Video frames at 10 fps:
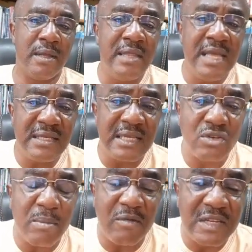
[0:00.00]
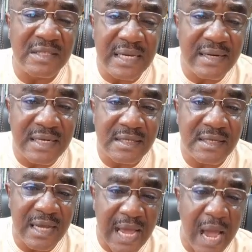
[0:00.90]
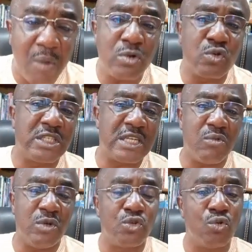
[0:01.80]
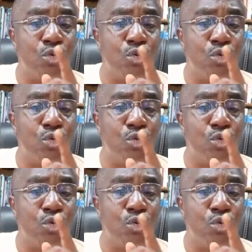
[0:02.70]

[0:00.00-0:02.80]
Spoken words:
These are some of the secrets I want to share with you.